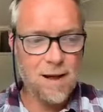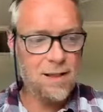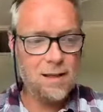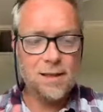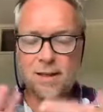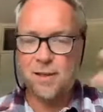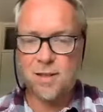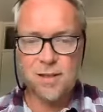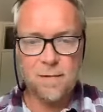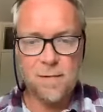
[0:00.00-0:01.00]
I think this is
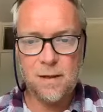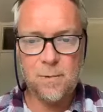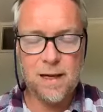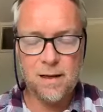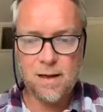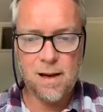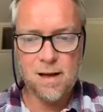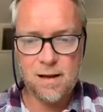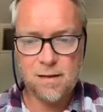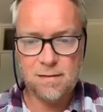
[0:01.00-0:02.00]
just something we can
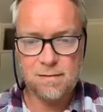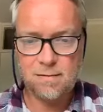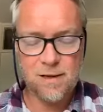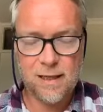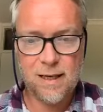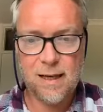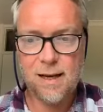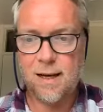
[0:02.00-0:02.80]
learn, frankly.